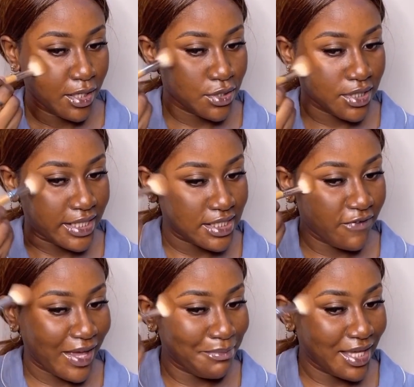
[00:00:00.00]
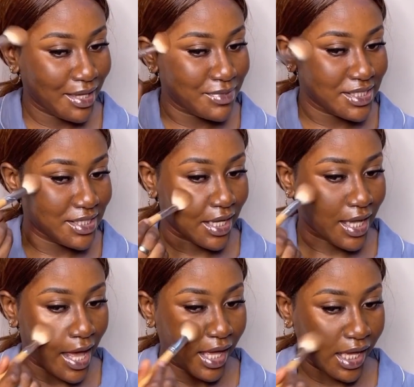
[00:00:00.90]
so that if I make a mistake,
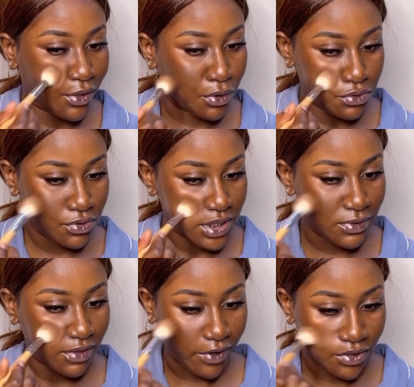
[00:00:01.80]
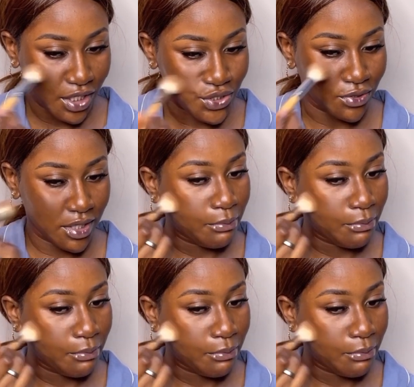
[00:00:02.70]
I can undo it with foundation.